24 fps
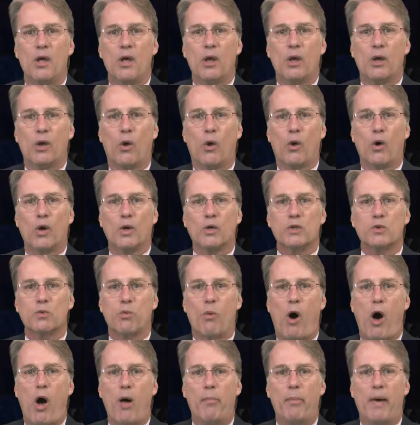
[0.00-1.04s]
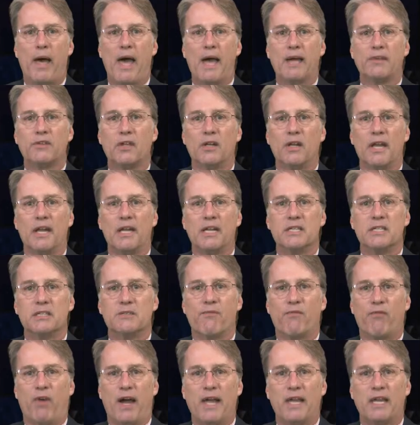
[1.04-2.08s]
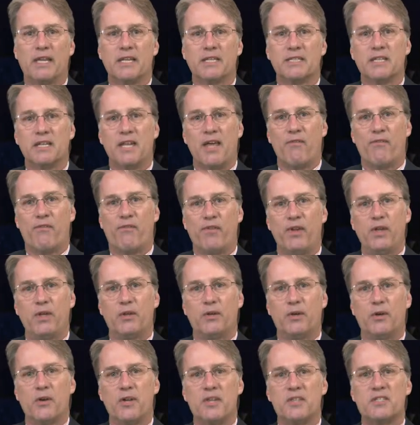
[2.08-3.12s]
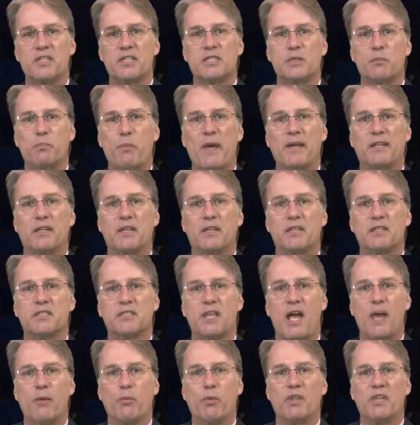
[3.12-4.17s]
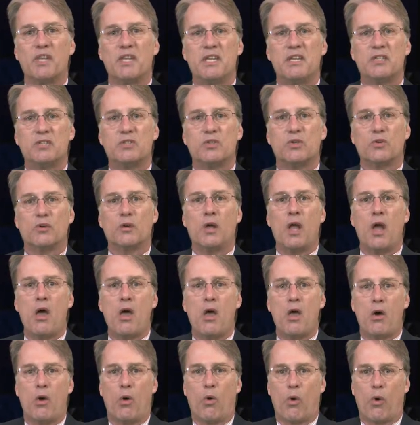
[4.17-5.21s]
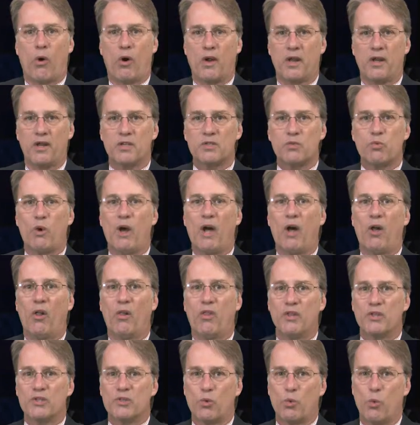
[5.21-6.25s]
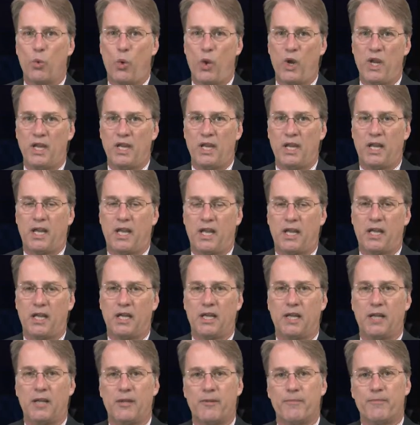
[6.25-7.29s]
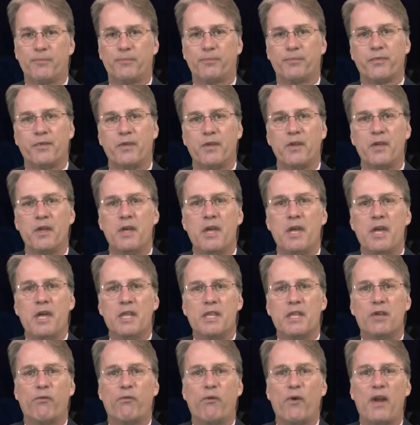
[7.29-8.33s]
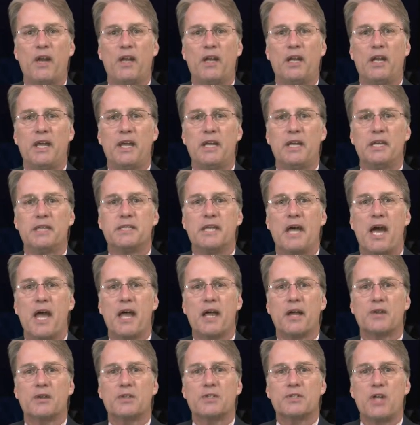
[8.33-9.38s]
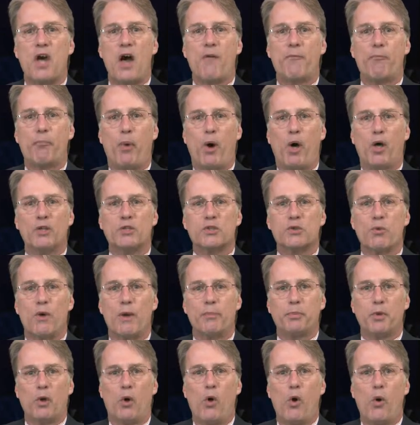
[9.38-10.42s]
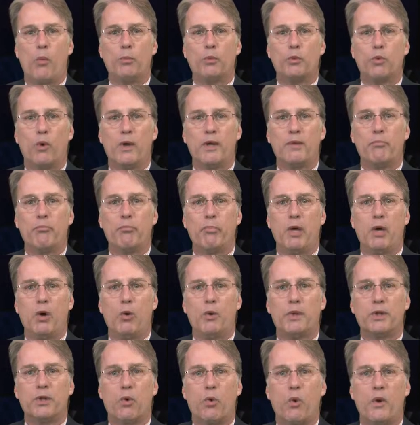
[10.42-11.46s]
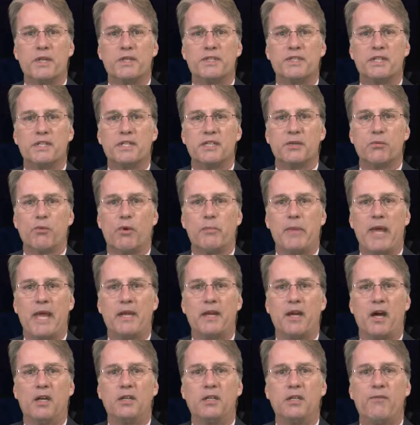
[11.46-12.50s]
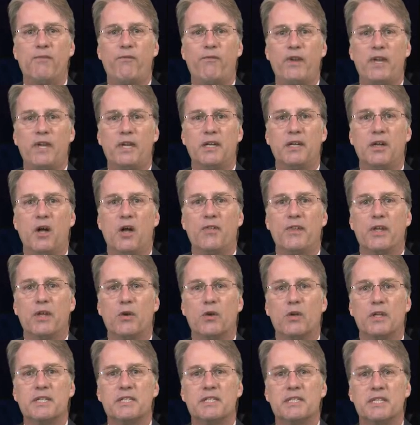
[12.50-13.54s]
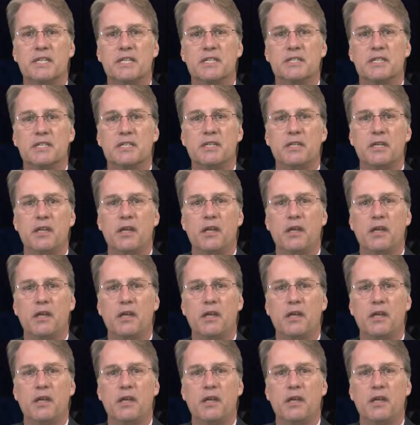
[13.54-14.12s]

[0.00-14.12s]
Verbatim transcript: Lawrence Walbach, the ladies Vikings left fielder, is expected to sign with Eastern Oregon as well this week. The Ephrata Lady Tigers softball swept a home twin bill with Quincy to remain undefeated on the early season.